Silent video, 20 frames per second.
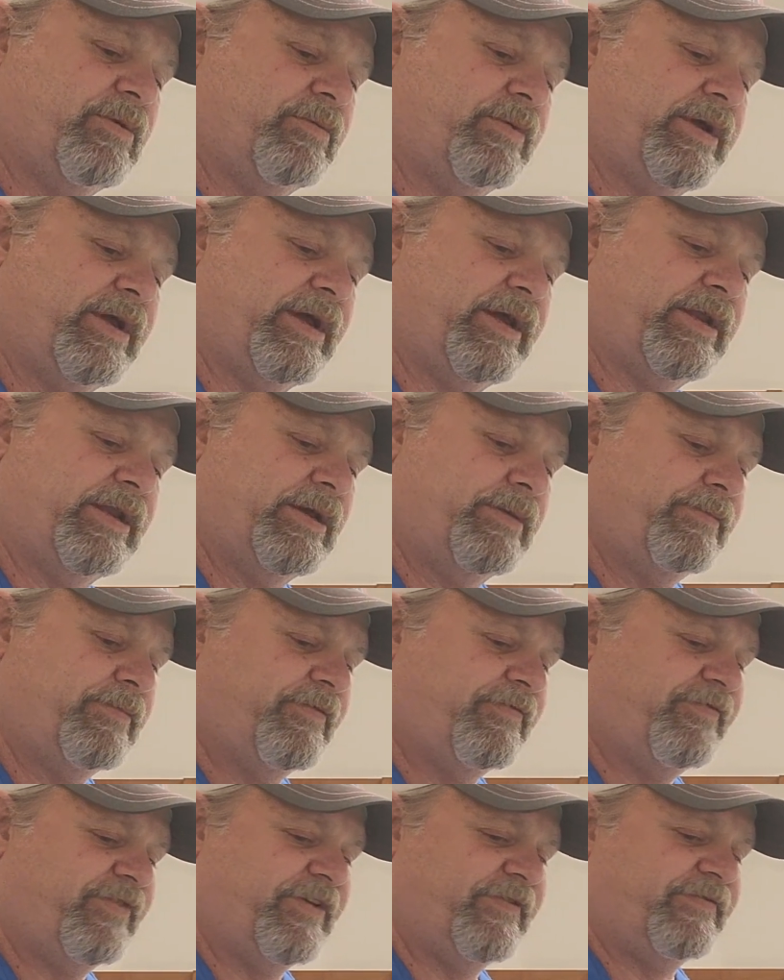we at. Number
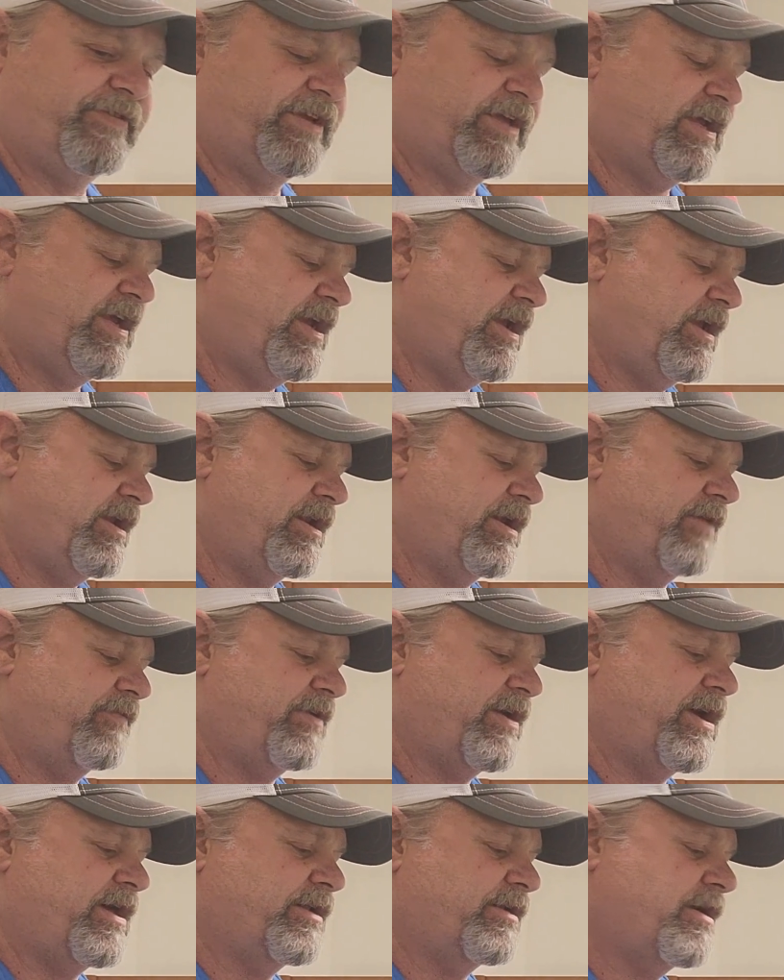15, I've
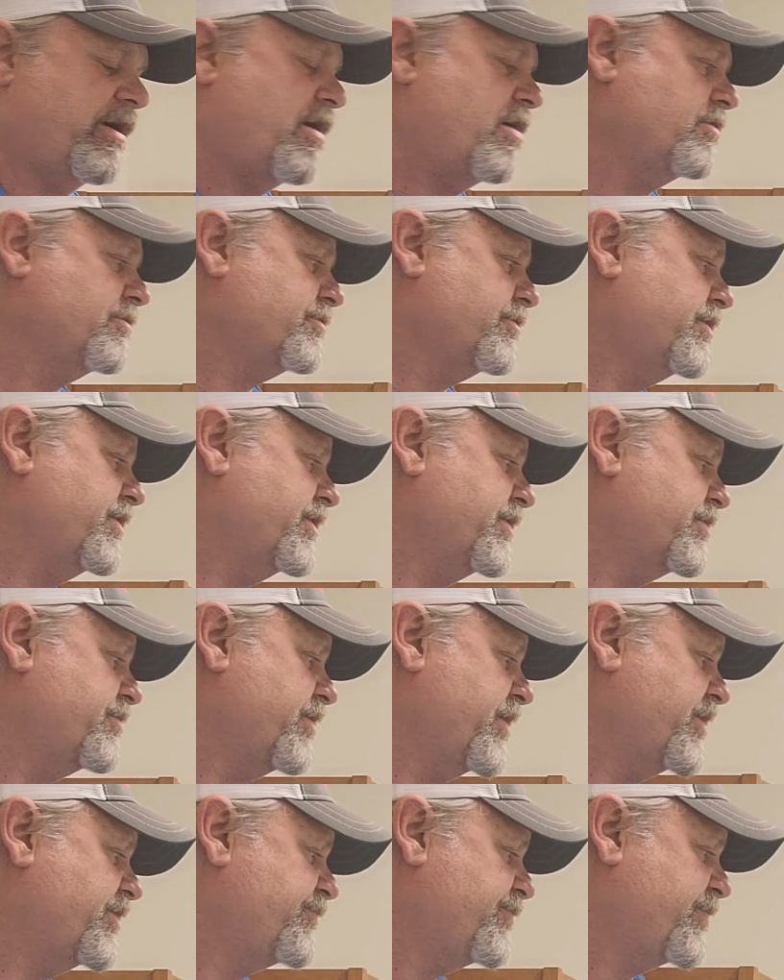got alternate
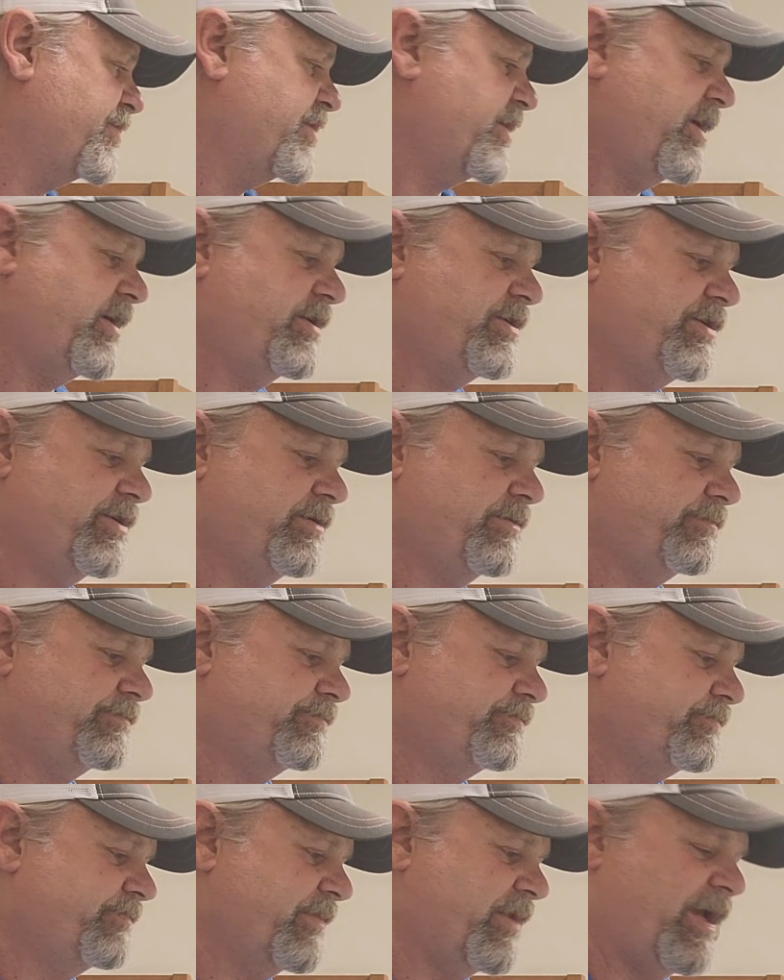transportation.
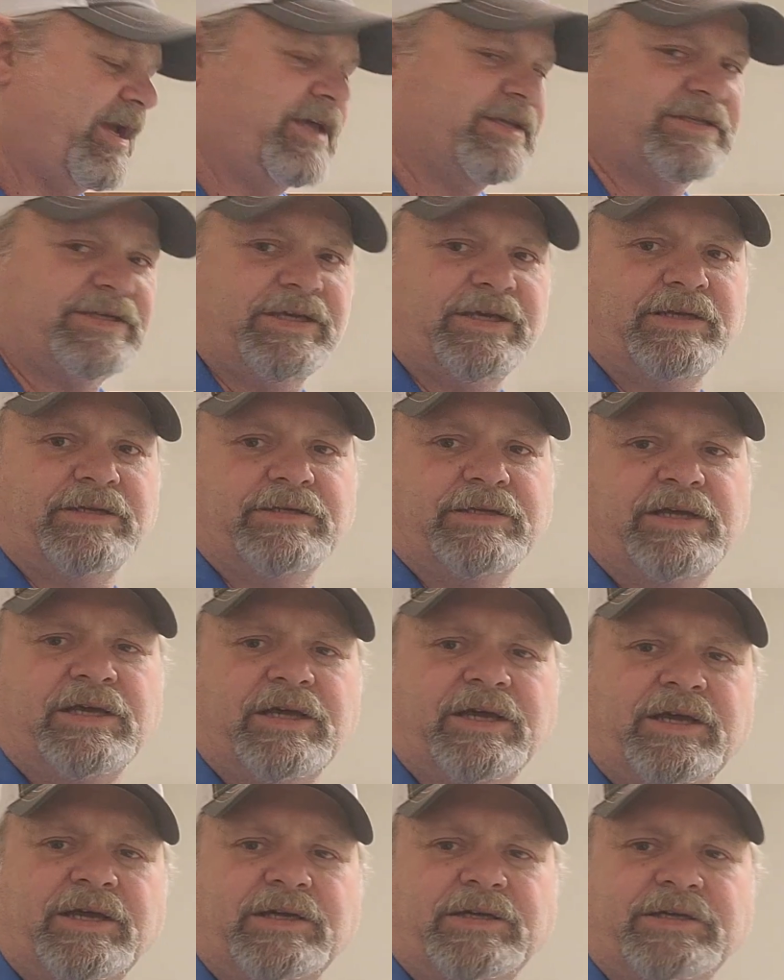As in,
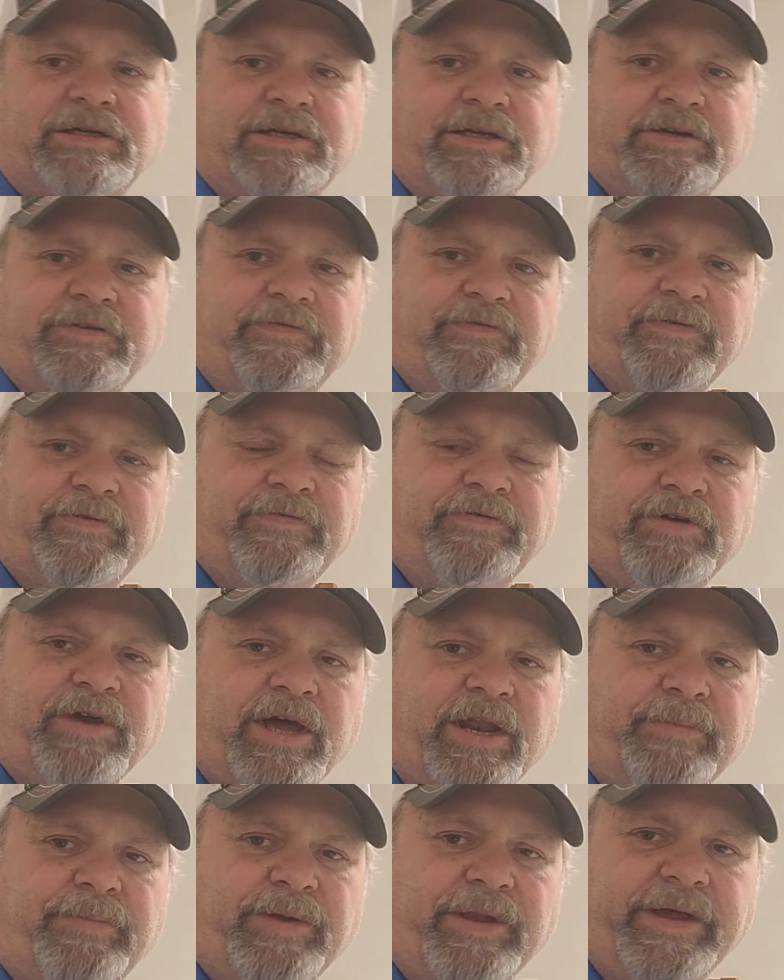if you
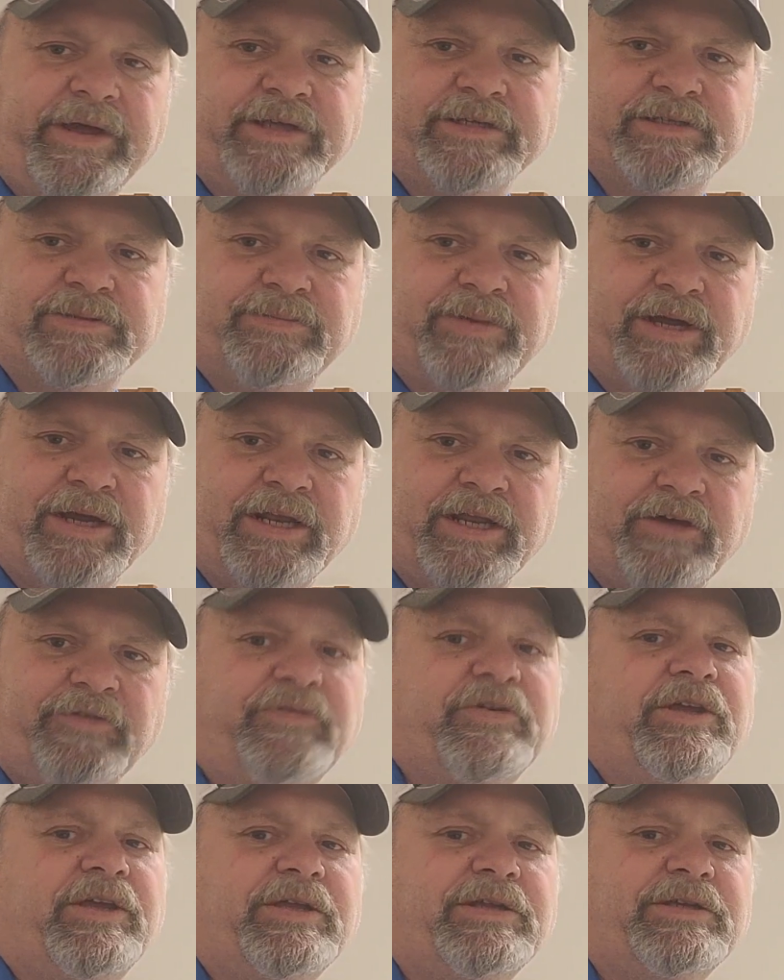got a place big
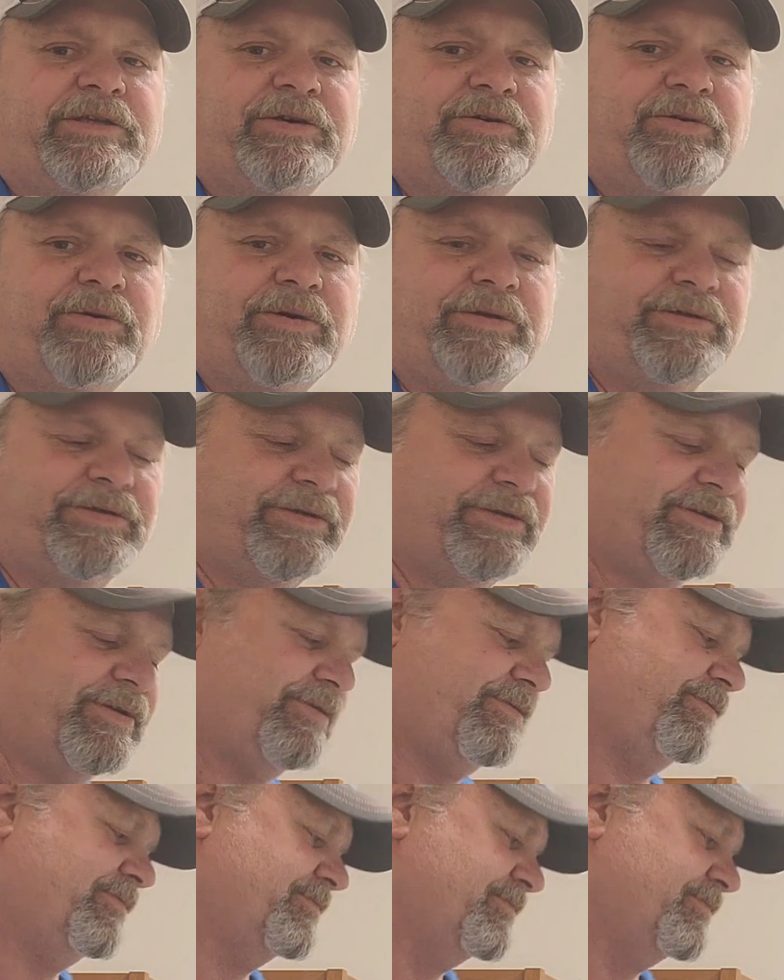enough, get you a horse or two.